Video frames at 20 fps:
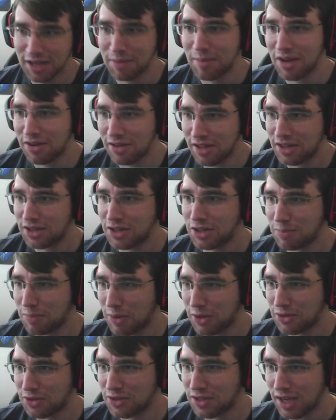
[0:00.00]
Legends,
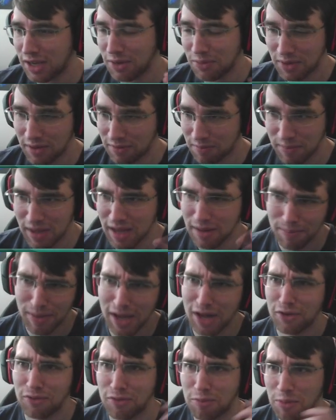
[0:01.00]
Baldur's Gate,
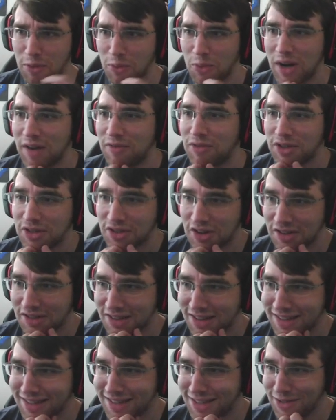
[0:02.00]
Battle, whatever it's called.
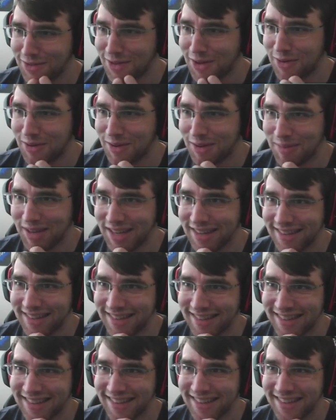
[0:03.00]
You know what I mean.
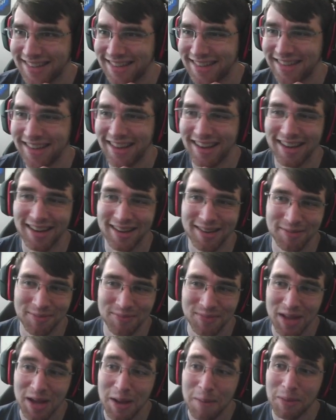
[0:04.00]

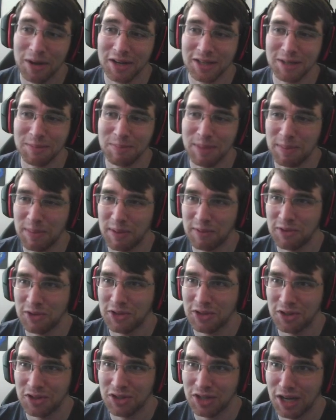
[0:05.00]
Punishing people for
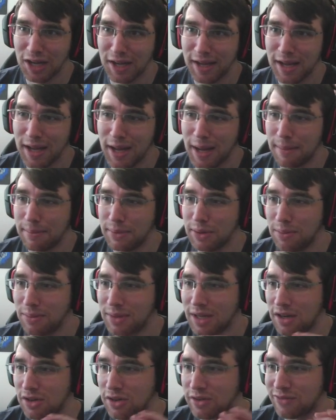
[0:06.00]
searching, Bloom
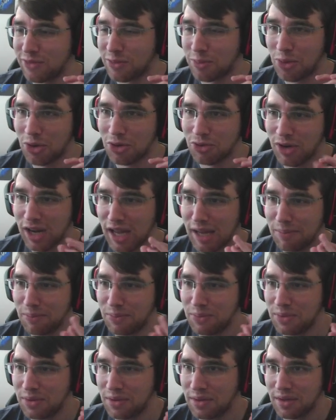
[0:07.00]
Tender for more
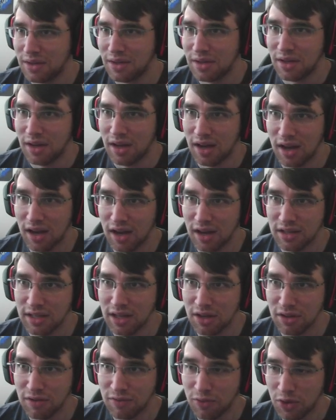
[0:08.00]
ramp,
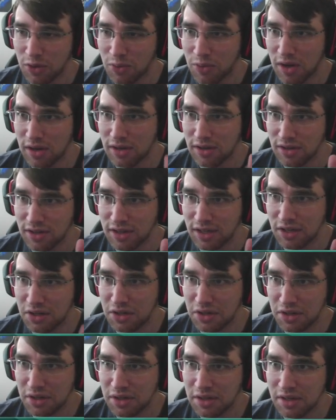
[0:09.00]
Dauthi Voidwalker
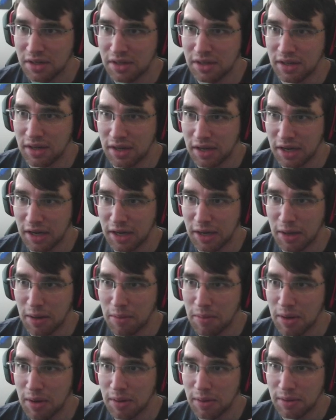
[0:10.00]
here,
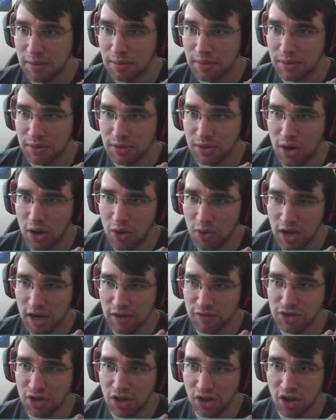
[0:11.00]
kind
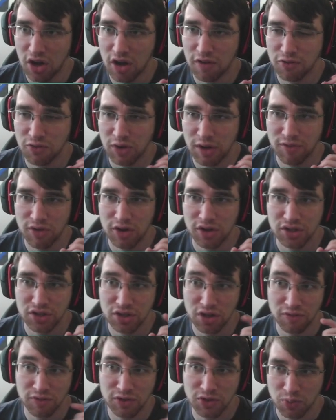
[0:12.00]
of shutting off graveyard
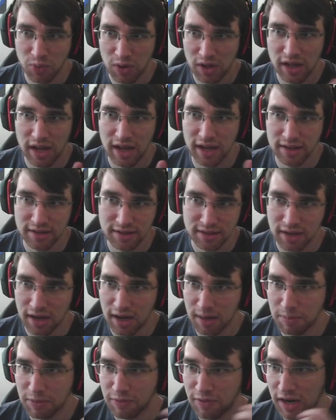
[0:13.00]
stuff, as well as
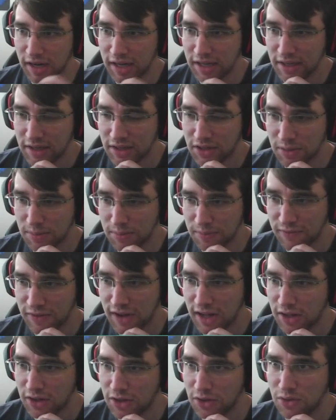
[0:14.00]
providing some
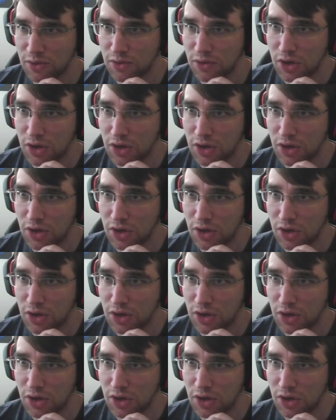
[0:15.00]
value.